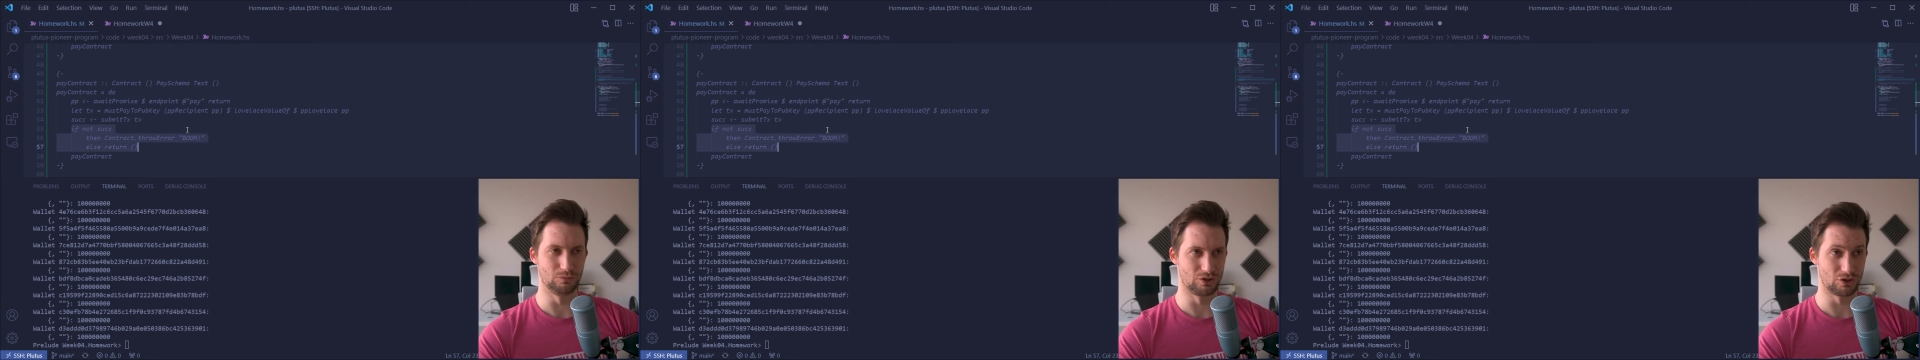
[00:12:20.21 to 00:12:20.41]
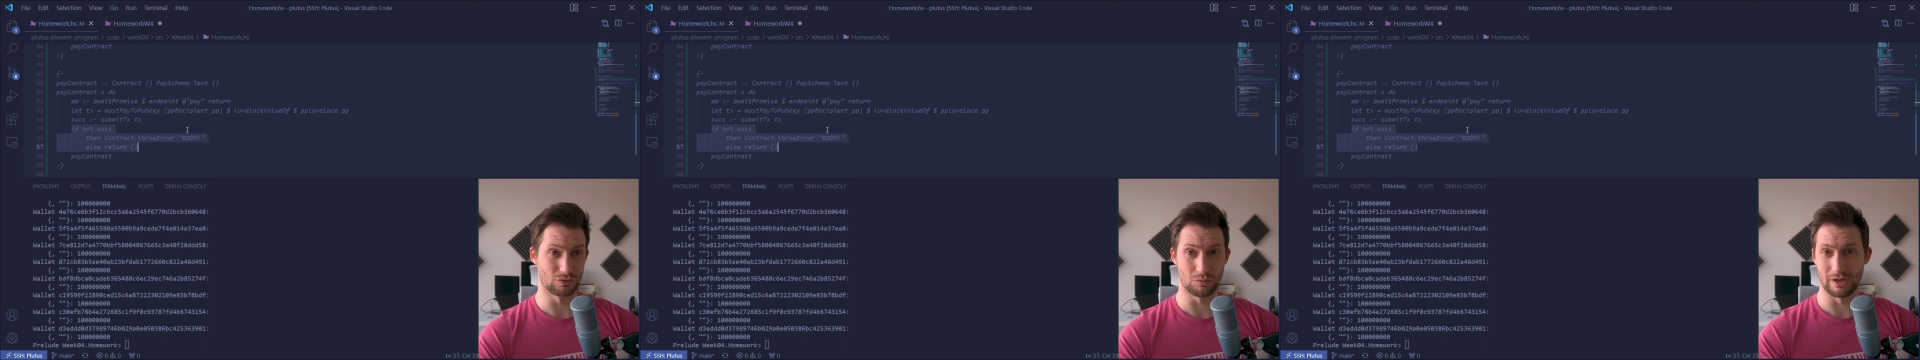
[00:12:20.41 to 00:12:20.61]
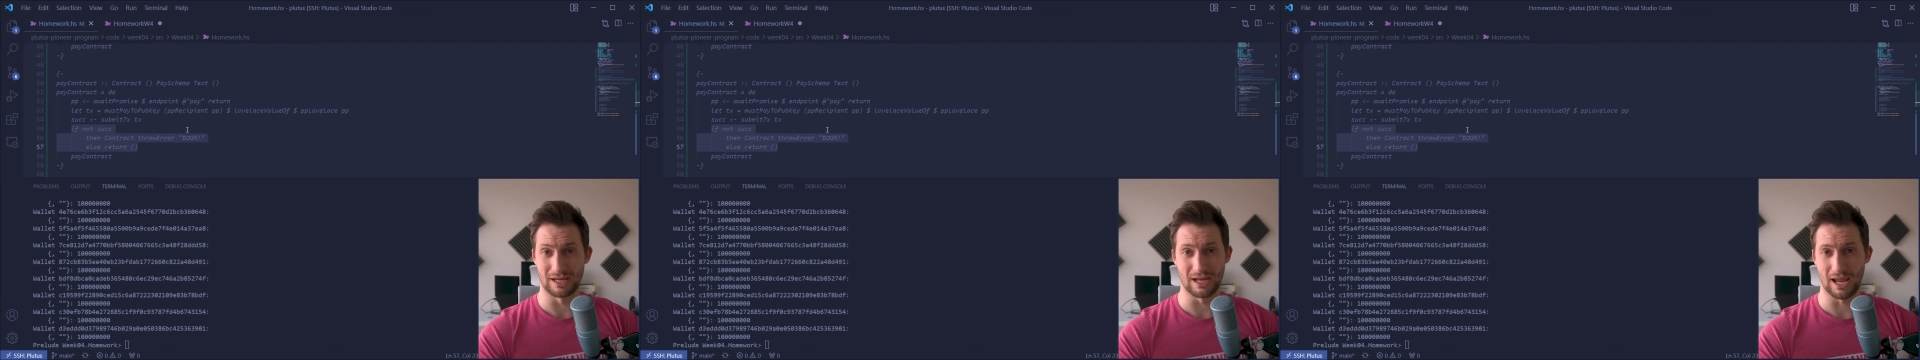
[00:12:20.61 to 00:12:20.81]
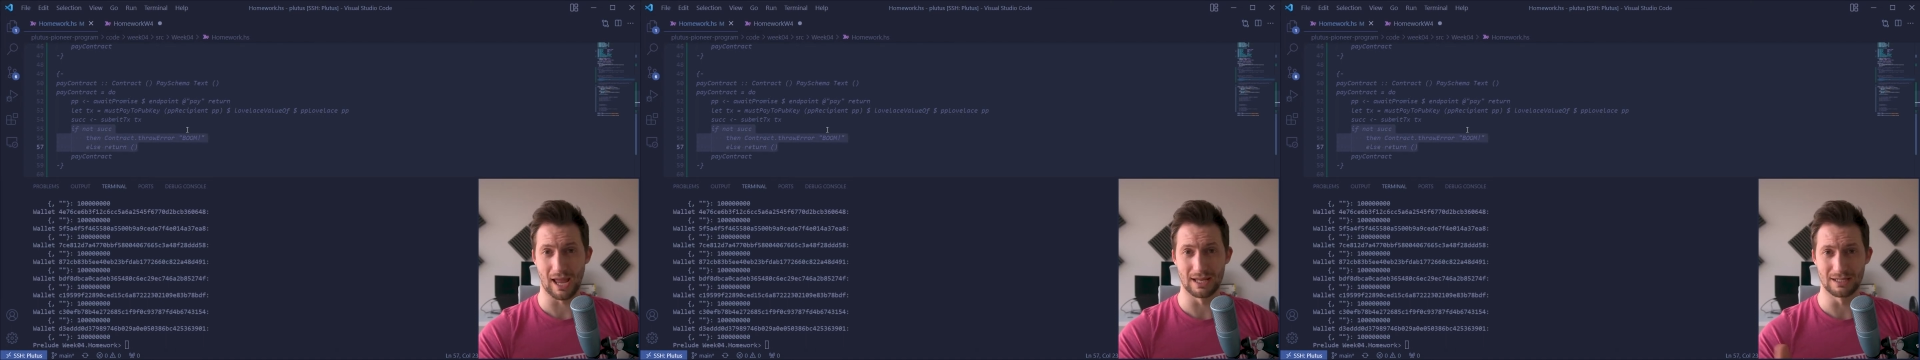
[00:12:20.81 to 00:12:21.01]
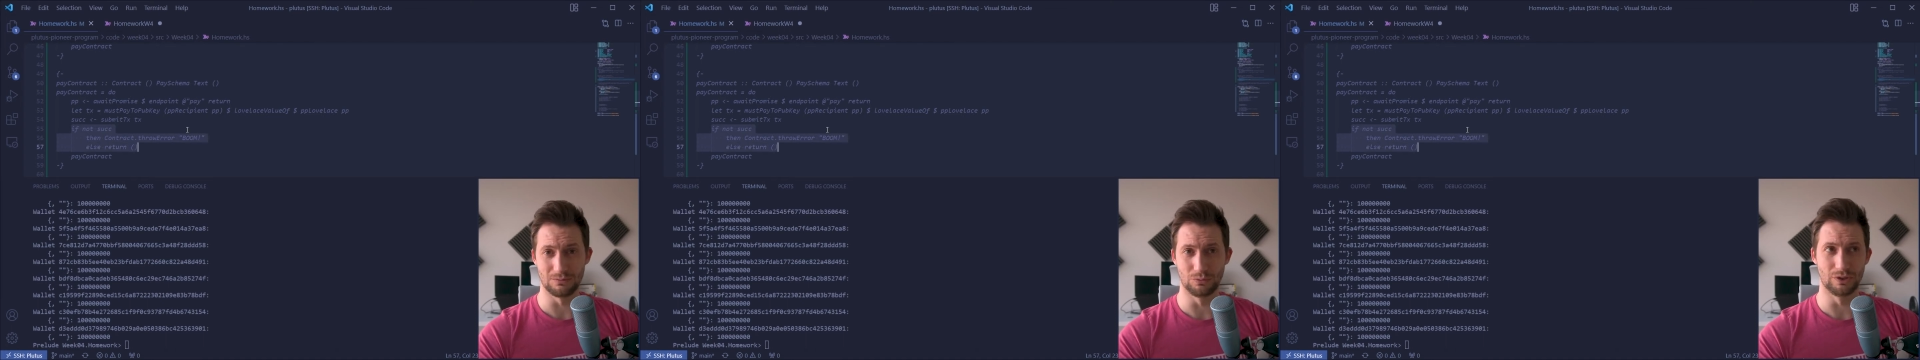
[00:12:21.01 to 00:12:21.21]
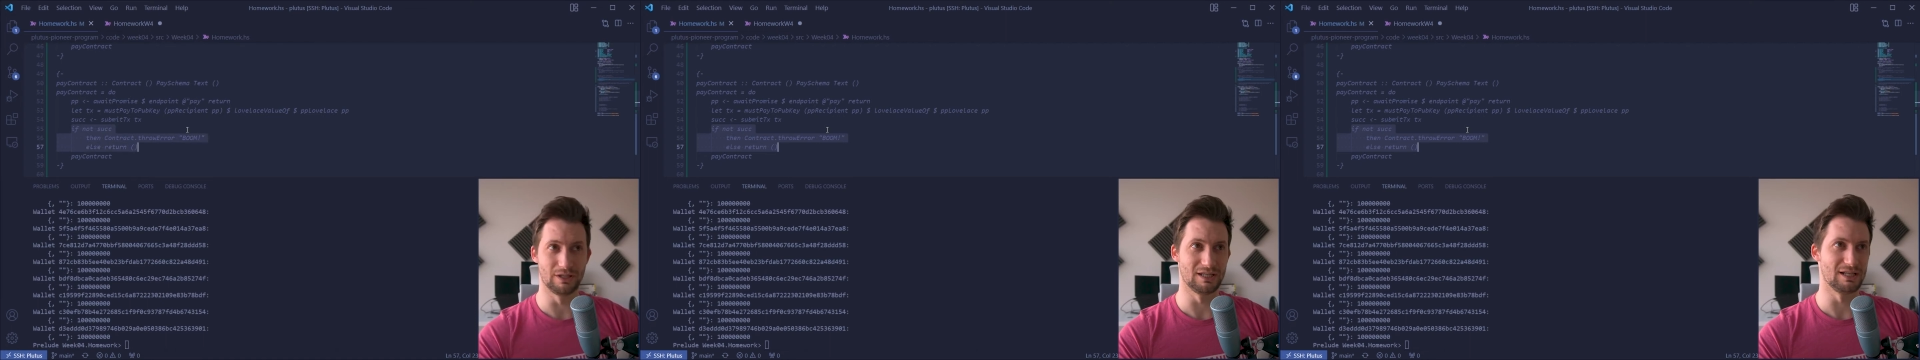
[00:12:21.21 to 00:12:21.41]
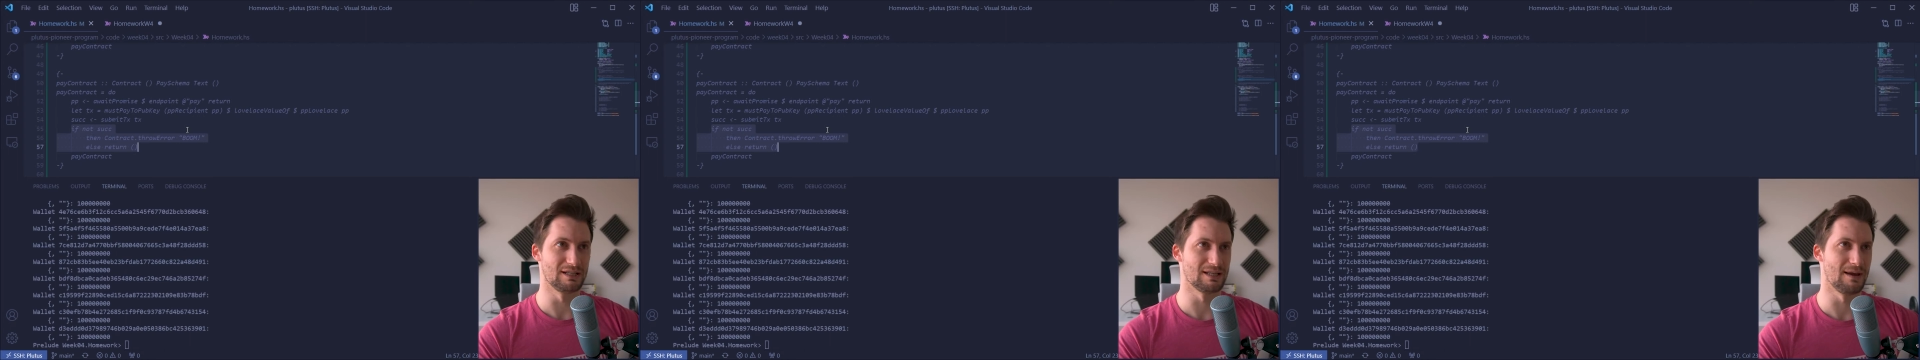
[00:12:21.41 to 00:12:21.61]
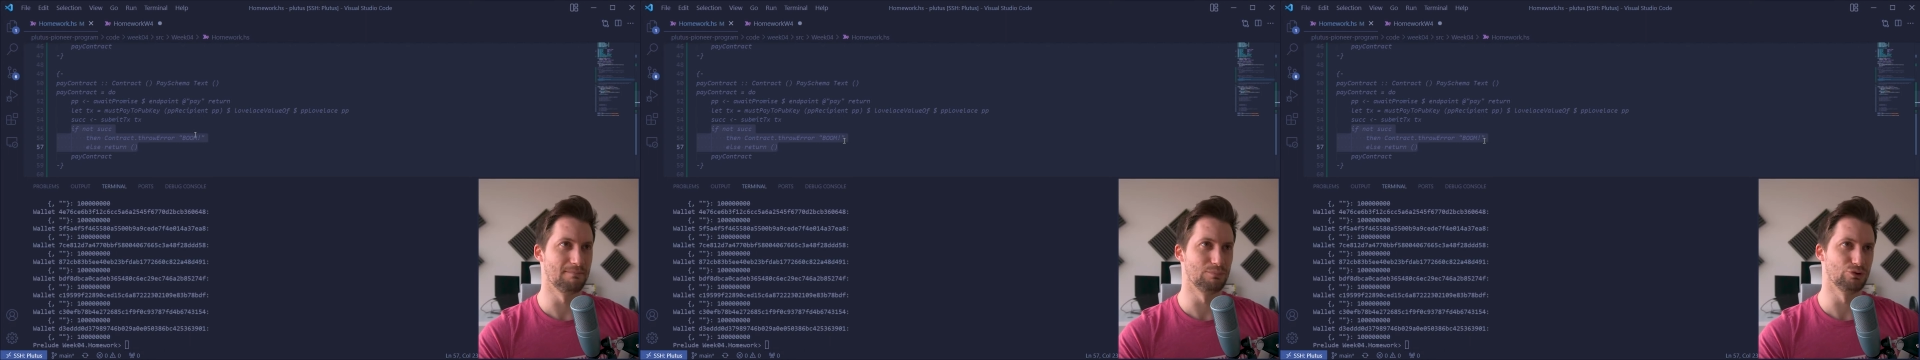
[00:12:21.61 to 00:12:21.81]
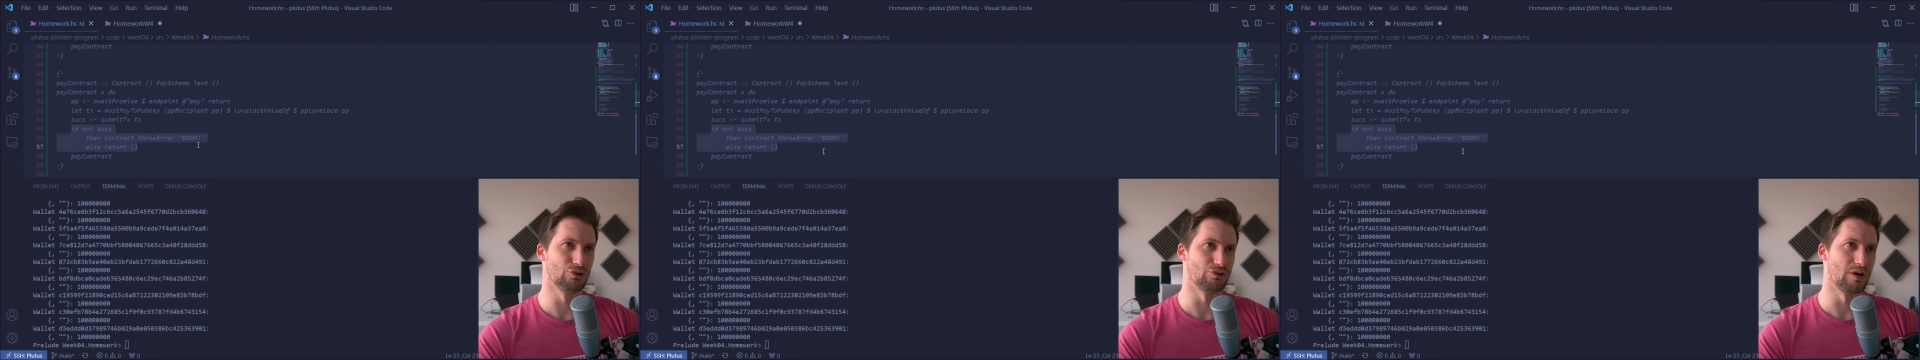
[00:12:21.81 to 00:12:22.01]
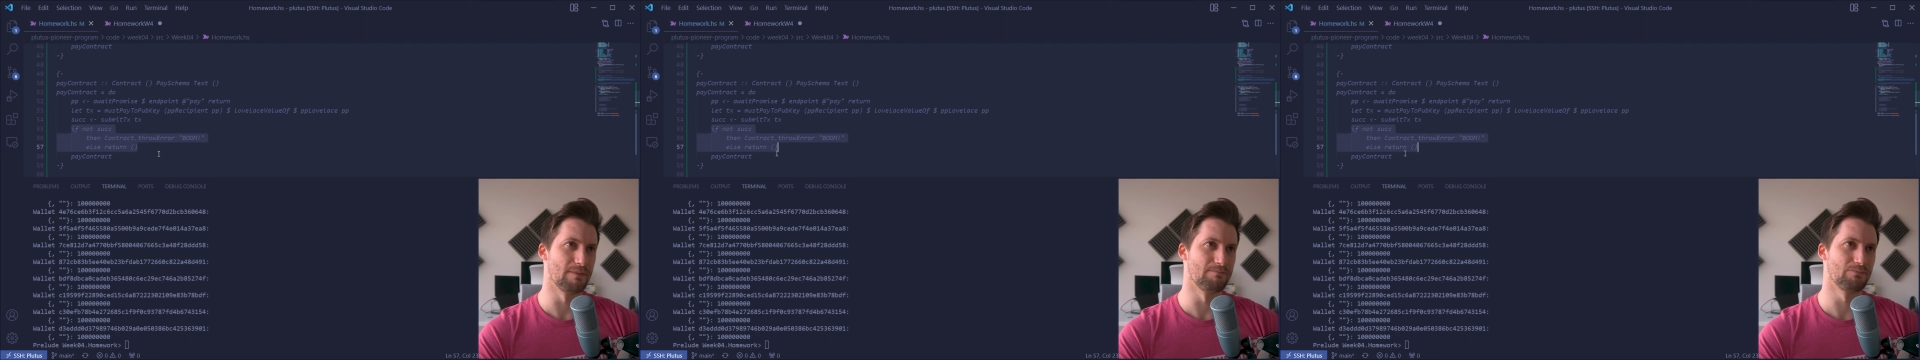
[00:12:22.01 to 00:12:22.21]
which is what he had in one of the
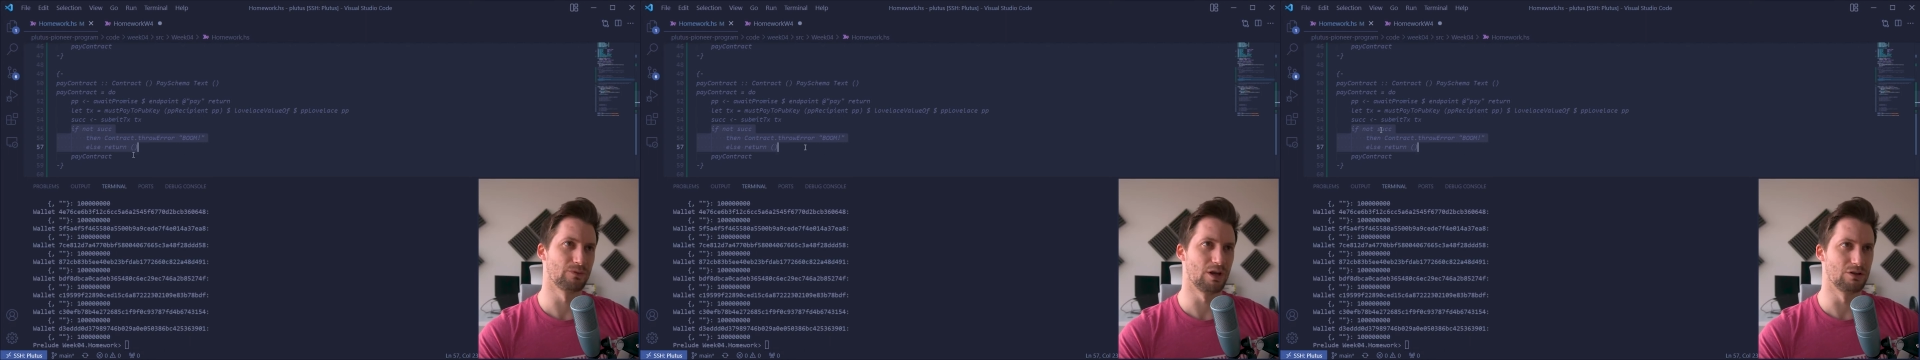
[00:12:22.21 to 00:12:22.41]
examples, right?